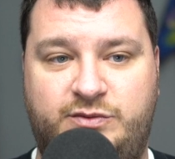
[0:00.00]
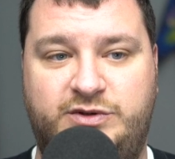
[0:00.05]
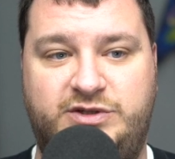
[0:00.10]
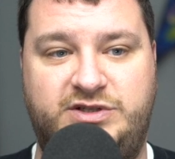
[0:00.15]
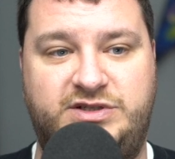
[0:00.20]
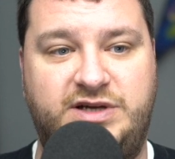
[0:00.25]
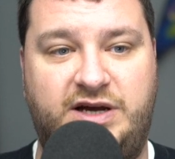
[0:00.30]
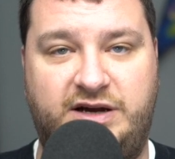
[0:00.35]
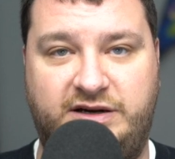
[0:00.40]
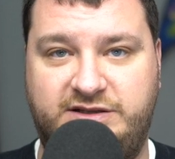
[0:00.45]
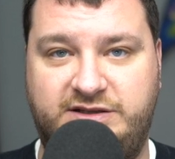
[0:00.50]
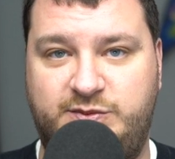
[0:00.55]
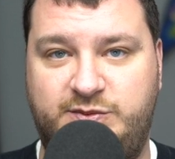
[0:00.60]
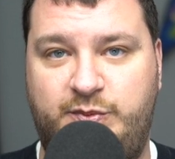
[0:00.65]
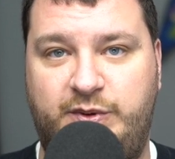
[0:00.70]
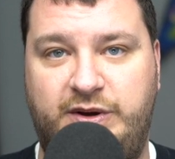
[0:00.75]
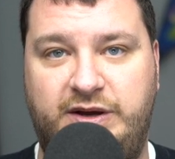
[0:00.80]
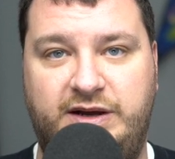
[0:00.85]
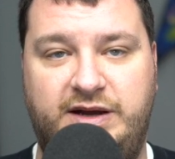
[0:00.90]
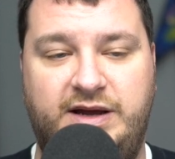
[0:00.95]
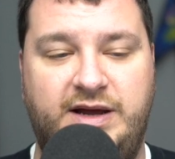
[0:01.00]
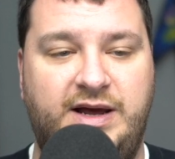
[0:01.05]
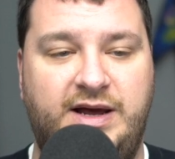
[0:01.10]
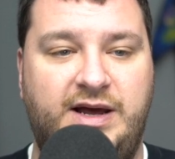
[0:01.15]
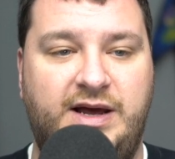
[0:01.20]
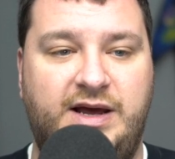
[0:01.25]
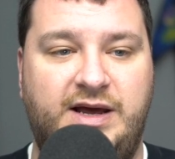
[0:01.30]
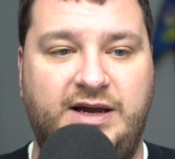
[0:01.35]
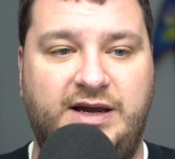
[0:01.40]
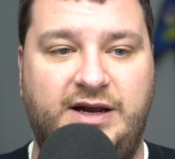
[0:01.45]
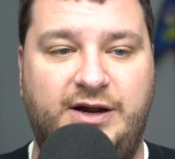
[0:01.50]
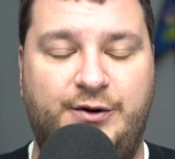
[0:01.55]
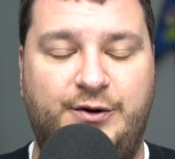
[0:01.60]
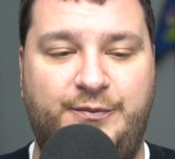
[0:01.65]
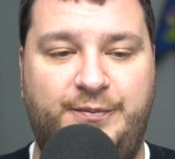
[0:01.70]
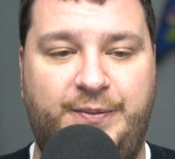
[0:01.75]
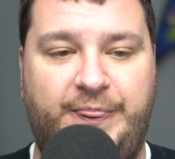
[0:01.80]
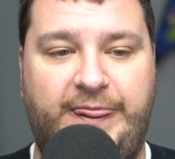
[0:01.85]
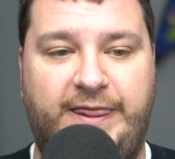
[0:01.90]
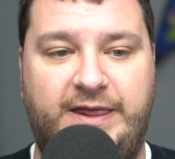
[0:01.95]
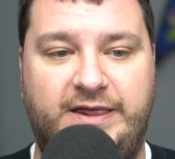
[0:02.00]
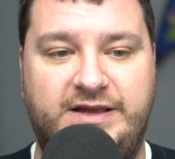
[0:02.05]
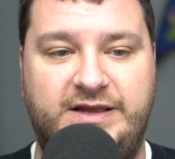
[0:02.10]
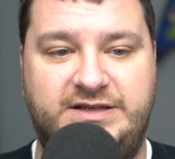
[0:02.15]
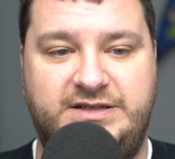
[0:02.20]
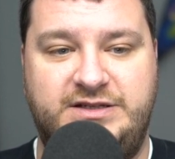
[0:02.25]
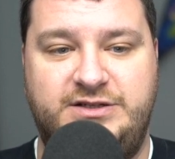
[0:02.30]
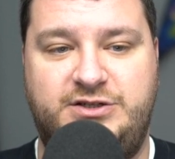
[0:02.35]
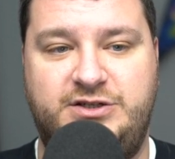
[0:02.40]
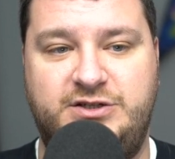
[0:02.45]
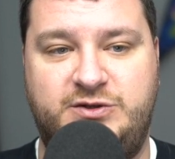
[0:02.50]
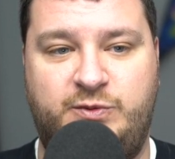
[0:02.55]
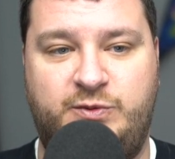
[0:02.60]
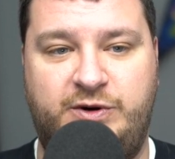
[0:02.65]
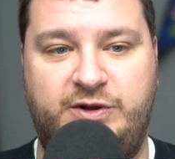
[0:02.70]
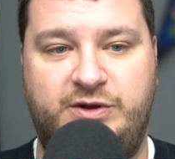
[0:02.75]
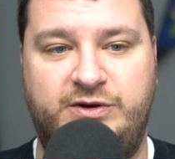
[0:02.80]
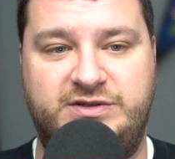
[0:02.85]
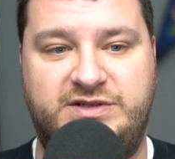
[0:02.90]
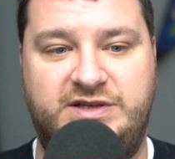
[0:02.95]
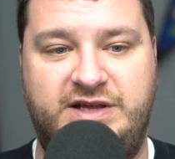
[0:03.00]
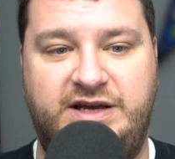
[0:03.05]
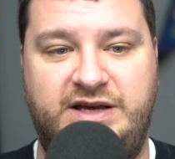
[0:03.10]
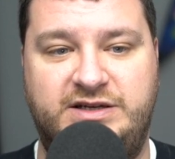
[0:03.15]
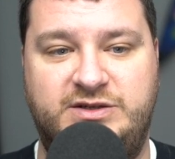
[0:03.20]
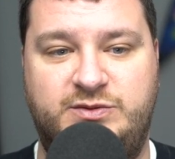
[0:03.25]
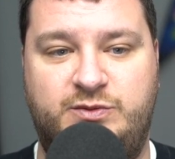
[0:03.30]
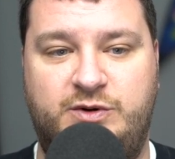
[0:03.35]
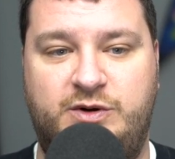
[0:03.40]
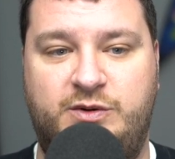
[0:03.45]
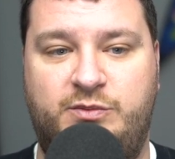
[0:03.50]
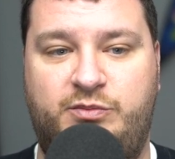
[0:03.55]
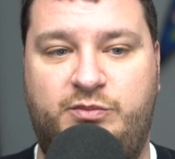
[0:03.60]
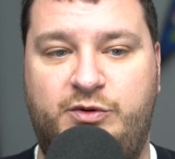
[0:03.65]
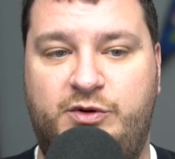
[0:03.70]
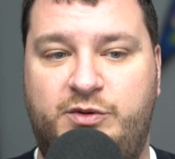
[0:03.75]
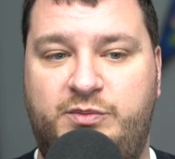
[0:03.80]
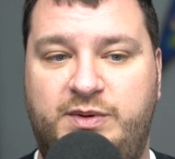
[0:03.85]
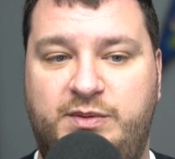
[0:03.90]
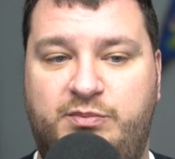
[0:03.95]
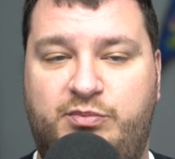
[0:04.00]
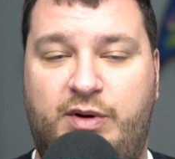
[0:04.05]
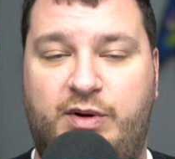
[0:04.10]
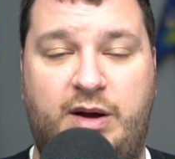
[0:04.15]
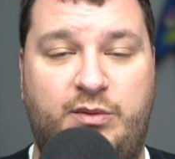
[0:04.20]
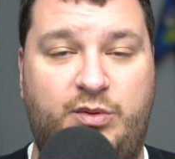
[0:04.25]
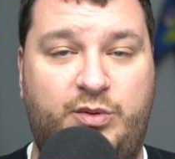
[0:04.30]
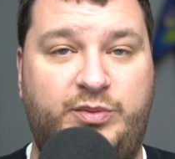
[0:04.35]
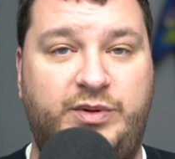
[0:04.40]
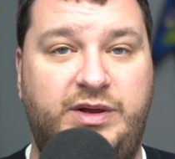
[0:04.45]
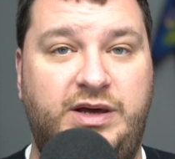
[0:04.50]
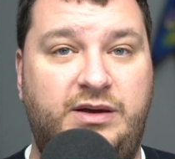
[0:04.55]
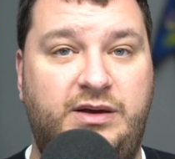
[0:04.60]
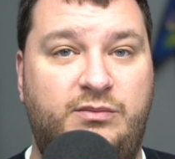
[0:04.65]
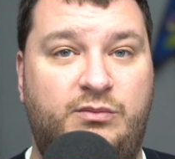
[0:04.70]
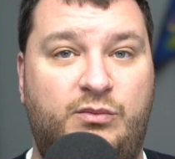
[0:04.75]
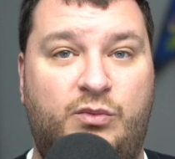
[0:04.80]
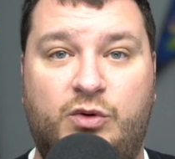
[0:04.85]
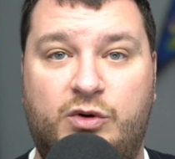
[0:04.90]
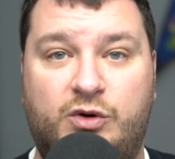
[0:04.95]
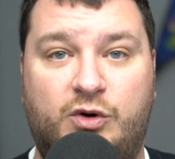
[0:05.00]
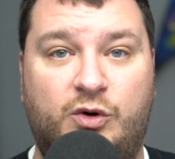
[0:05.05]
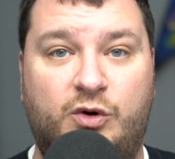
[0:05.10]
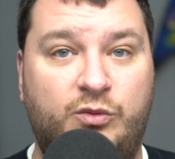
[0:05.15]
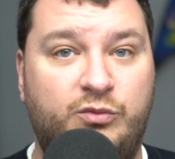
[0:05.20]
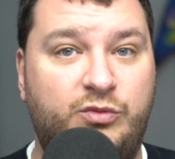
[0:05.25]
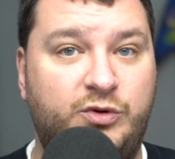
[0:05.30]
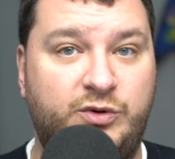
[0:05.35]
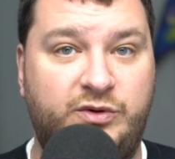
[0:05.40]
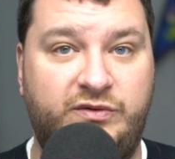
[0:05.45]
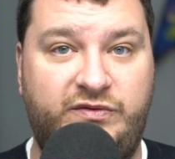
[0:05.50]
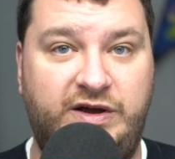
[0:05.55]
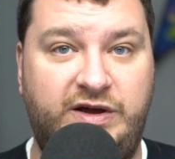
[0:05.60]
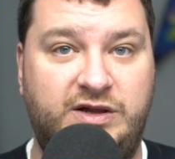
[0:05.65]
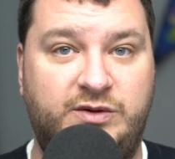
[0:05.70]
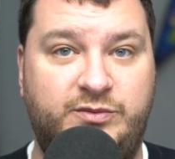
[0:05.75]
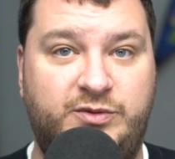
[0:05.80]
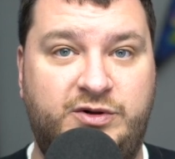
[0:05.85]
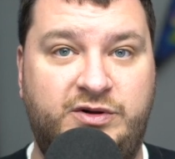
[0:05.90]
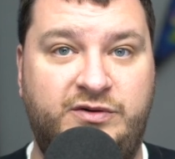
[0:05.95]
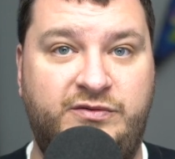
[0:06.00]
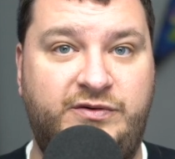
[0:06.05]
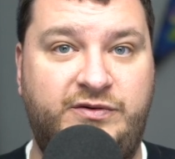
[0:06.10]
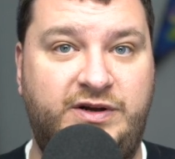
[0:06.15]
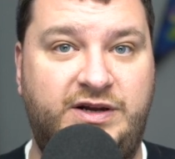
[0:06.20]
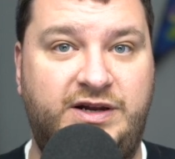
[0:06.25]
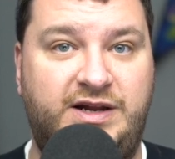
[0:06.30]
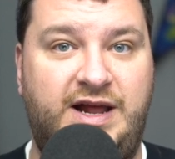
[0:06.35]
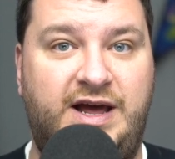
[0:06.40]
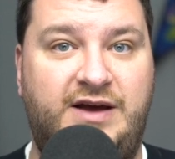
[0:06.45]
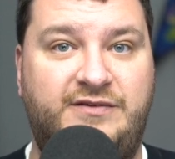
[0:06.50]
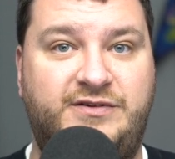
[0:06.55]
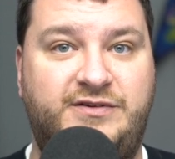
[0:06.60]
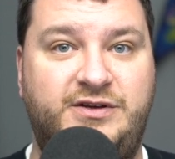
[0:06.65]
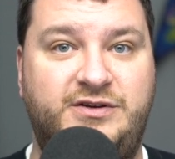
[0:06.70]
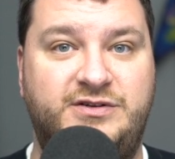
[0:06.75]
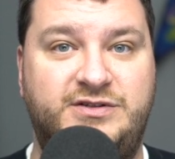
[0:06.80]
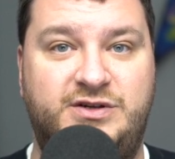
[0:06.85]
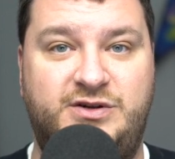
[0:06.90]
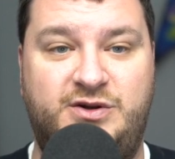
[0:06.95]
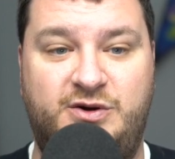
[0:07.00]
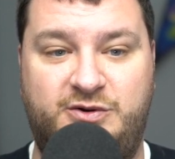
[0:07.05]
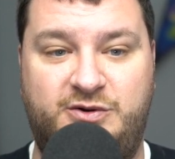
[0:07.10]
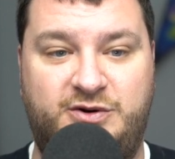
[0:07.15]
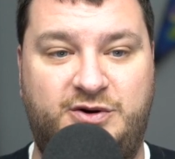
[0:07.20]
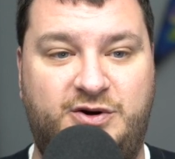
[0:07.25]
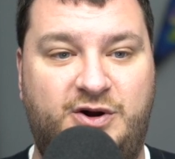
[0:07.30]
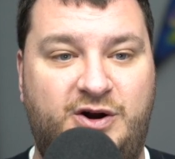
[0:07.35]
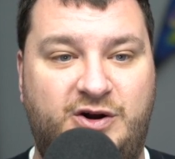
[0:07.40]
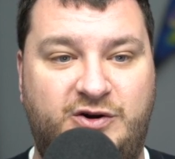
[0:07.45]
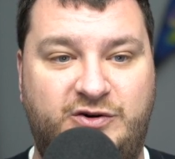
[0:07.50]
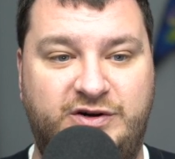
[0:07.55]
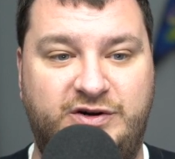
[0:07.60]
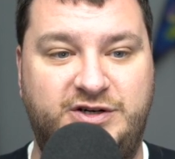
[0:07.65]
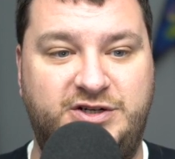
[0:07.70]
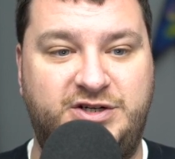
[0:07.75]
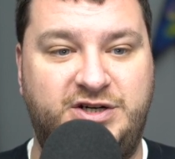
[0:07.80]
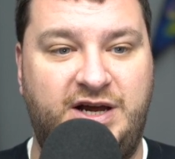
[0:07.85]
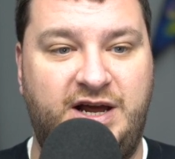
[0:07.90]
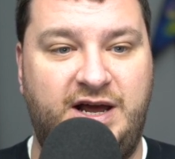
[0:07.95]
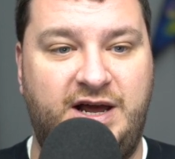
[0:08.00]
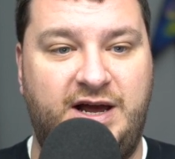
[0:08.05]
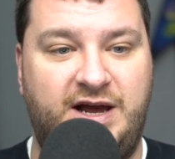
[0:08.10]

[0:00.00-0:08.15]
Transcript: which sucks, but you know, this is just one of those things where there'd be probably more homebrew available if you didn't have to use a donor cartridge.